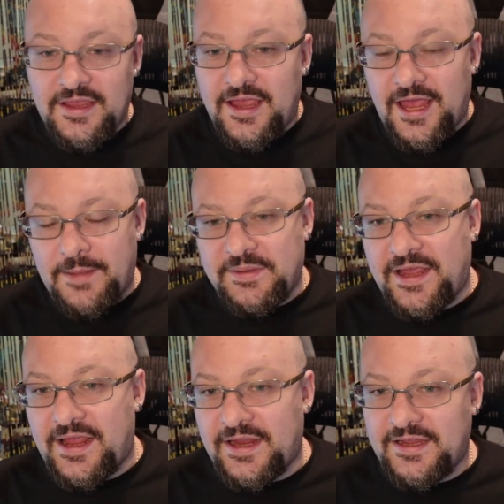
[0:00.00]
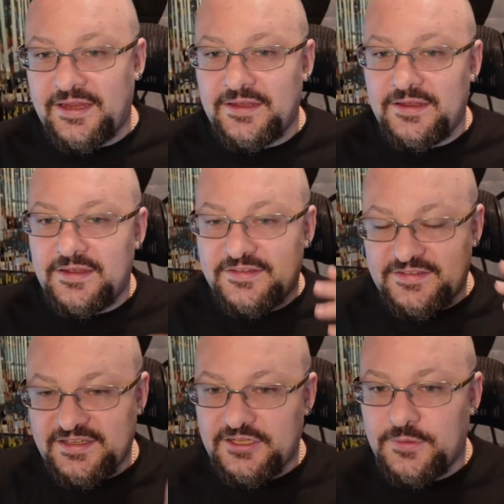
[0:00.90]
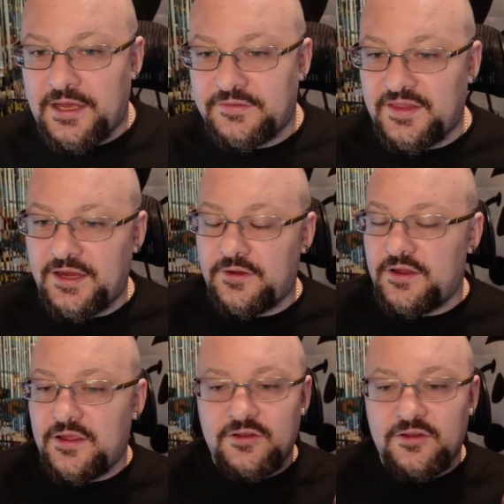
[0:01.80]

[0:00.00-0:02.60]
happy hacking. See you out there.